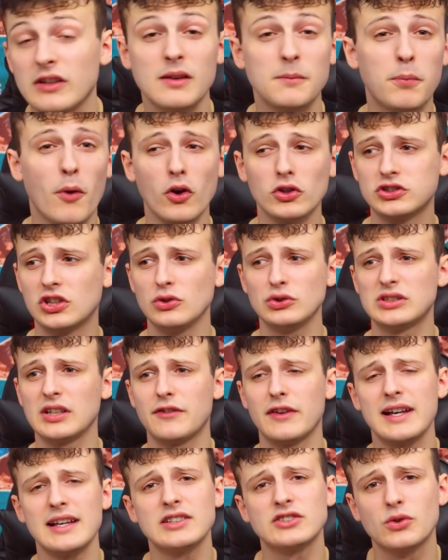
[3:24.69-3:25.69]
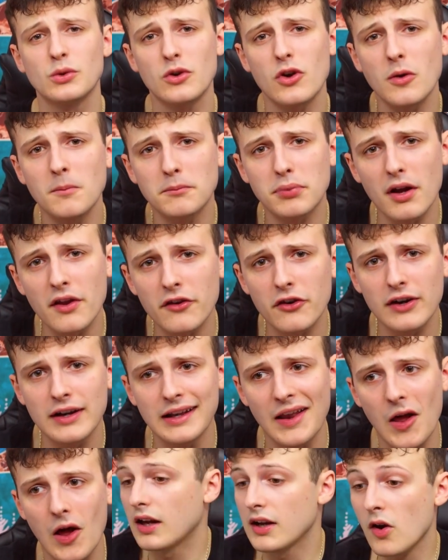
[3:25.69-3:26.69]
She has the balls to do stuff like this to her own
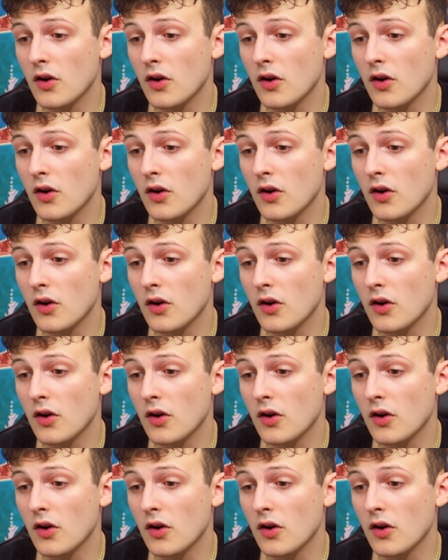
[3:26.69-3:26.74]
brother-in-law.